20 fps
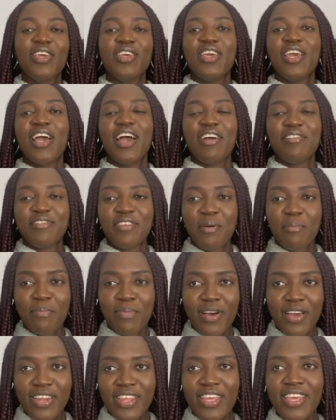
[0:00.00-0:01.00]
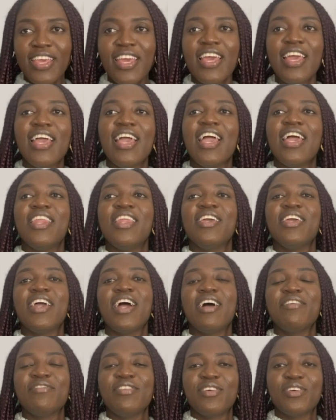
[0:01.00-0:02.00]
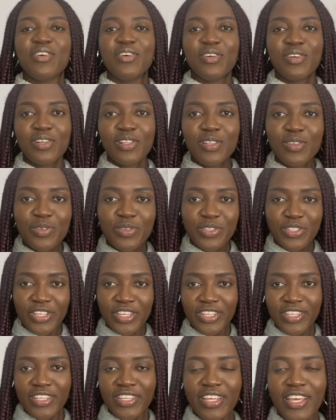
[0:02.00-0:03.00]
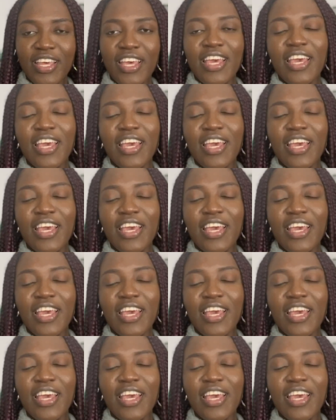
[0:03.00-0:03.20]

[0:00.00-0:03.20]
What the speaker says: you have your body, and then you have your conclusion.